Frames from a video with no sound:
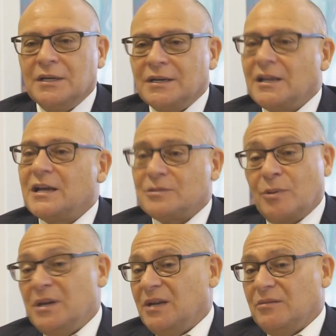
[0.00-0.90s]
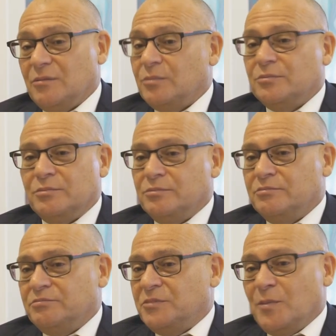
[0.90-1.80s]
Class 1 nickel
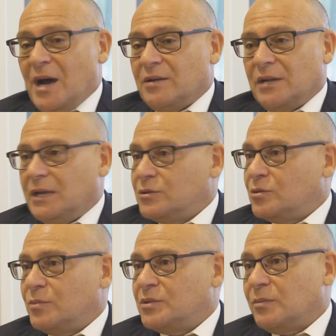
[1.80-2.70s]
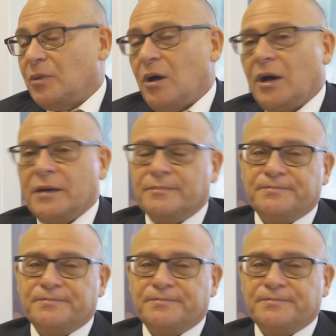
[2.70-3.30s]
demand will outstrip supply.